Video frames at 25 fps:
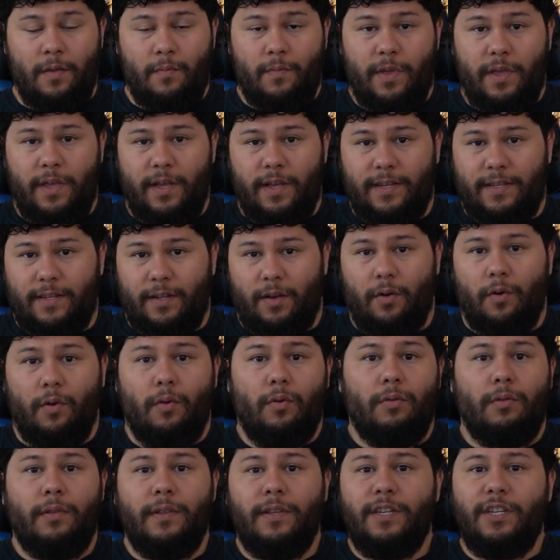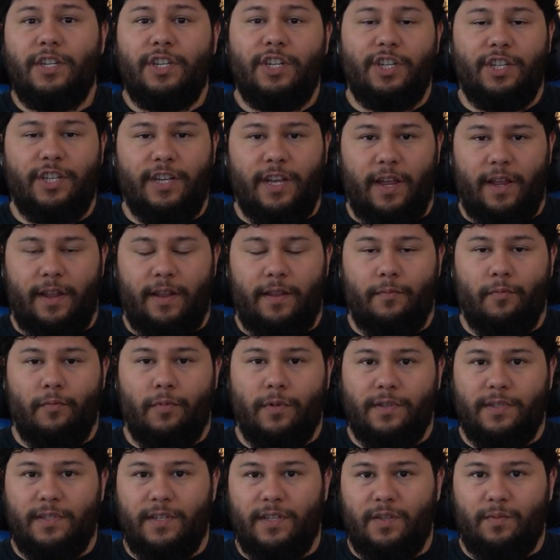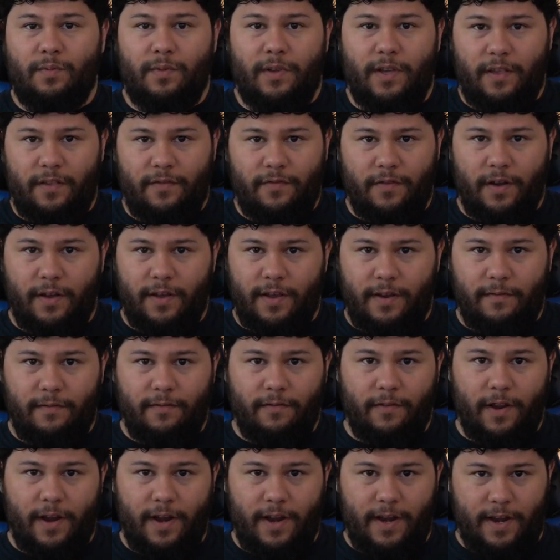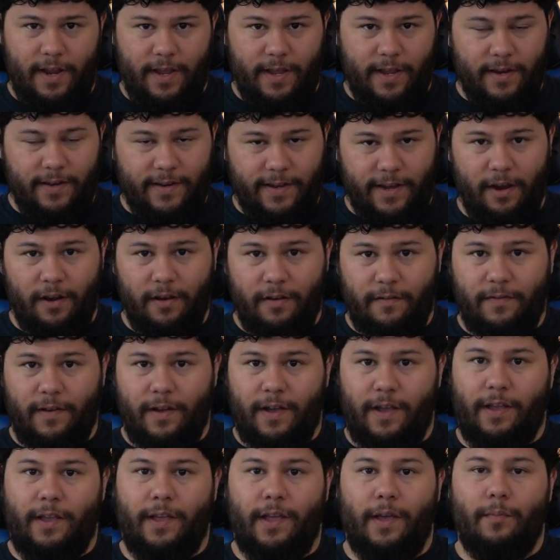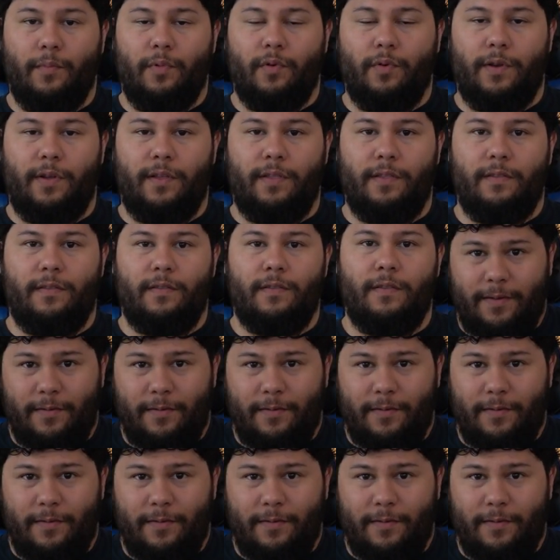Because holy shit, was this place fucking frightening and terrifying at points.